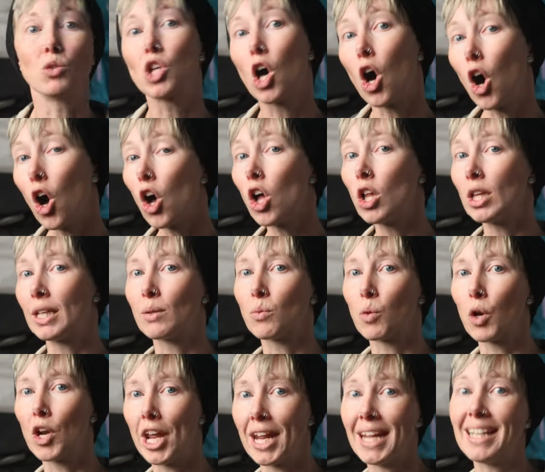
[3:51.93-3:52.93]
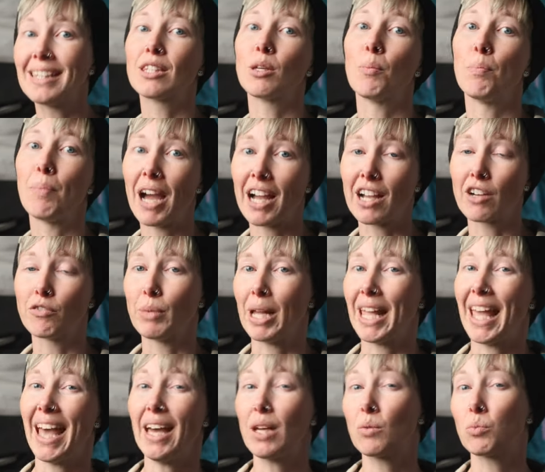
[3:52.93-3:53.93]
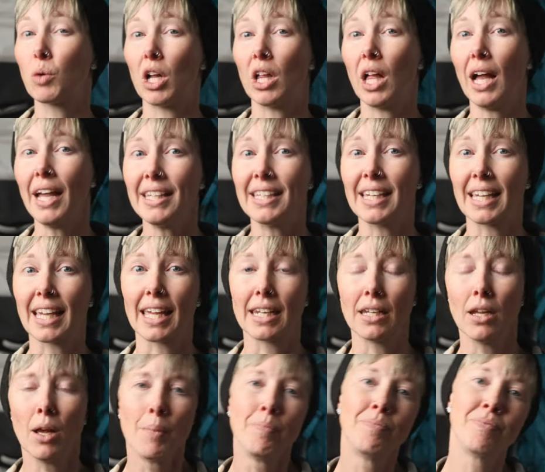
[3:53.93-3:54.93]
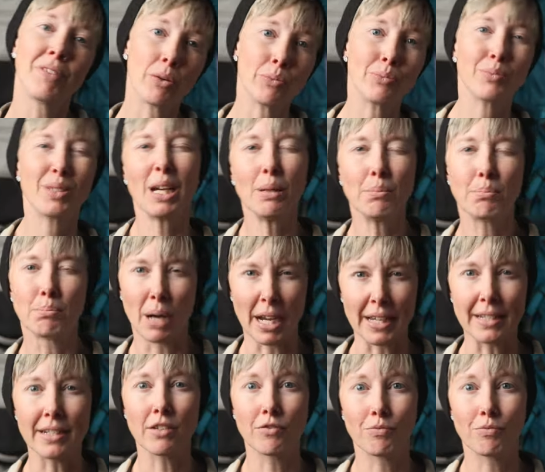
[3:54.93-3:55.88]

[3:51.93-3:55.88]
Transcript: tall and would hit the back of my head while hiking, and now that might